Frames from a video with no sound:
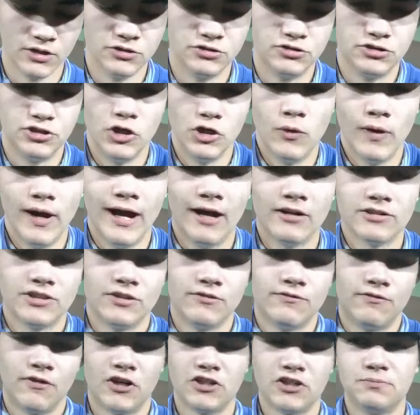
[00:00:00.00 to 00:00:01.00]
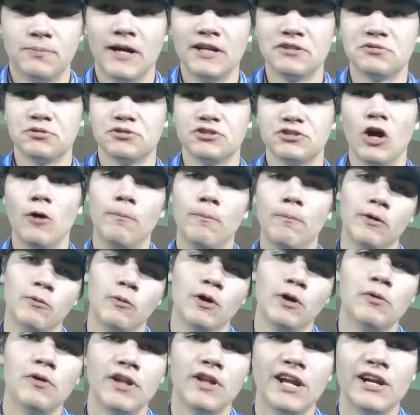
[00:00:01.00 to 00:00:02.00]
two outs and first base was open,
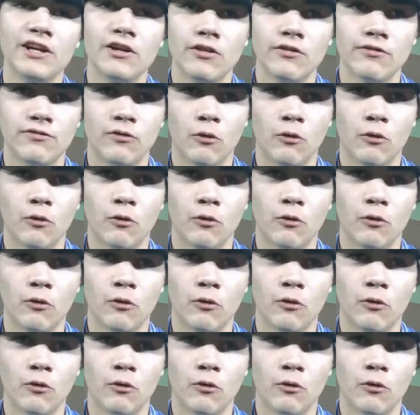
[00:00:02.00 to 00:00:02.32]
we went into the